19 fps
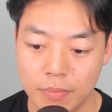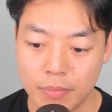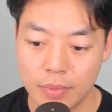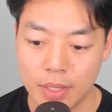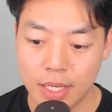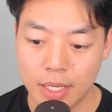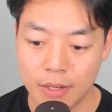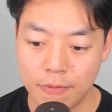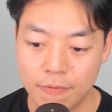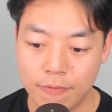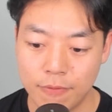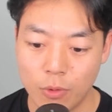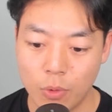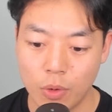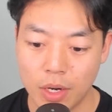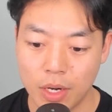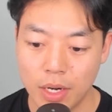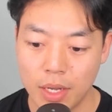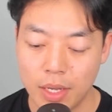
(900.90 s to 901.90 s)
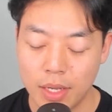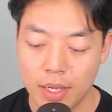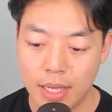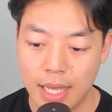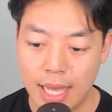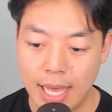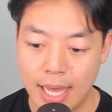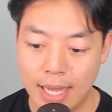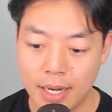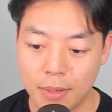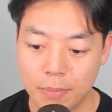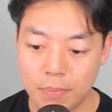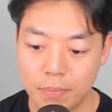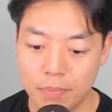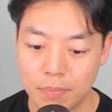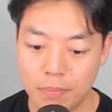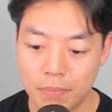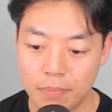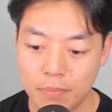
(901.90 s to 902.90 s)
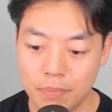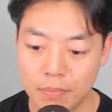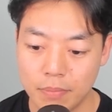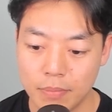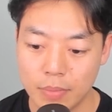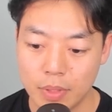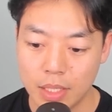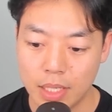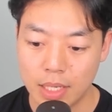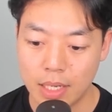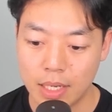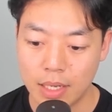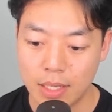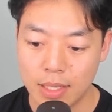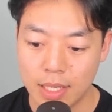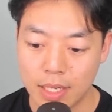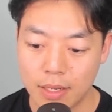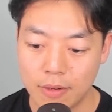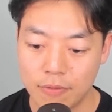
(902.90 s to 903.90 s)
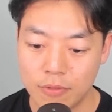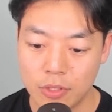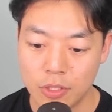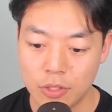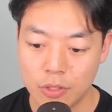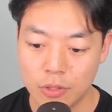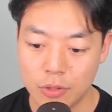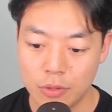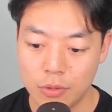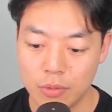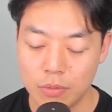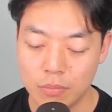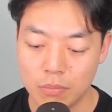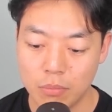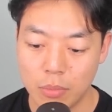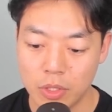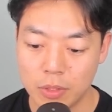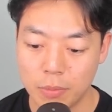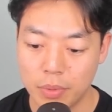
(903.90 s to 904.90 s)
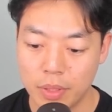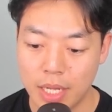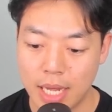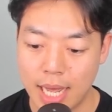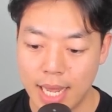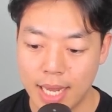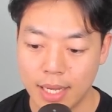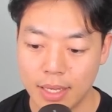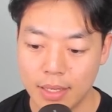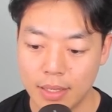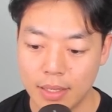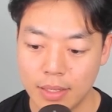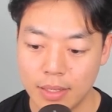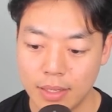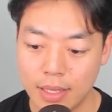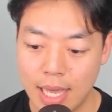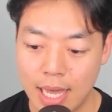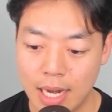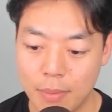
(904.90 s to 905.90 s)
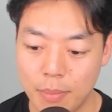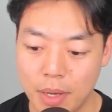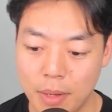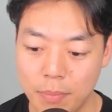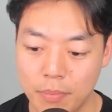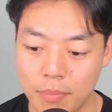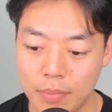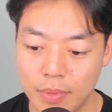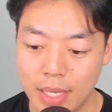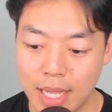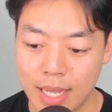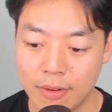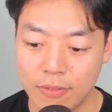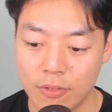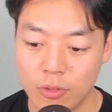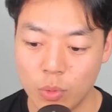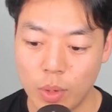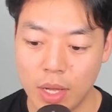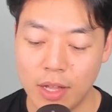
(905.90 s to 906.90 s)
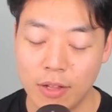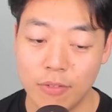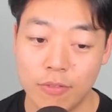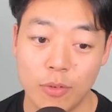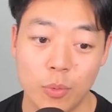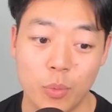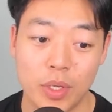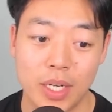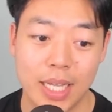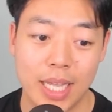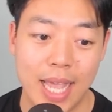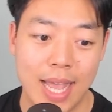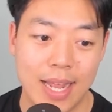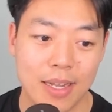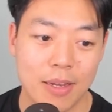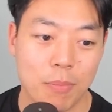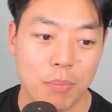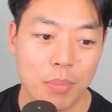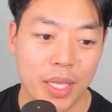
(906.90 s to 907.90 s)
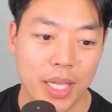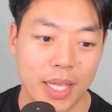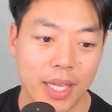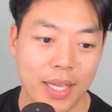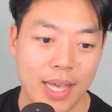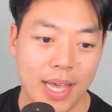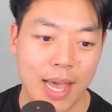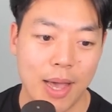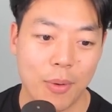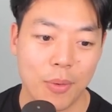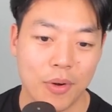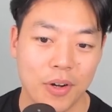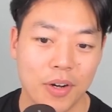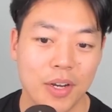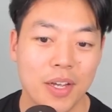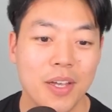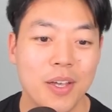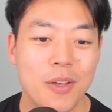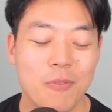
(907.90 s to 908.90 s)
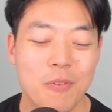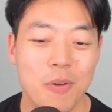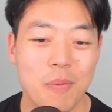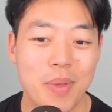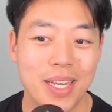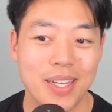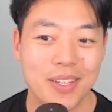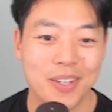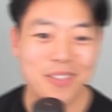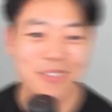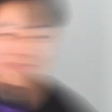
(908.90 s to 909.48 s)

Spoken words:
-4, add up, -2, multiply, add them up, -12 would again be our remainder.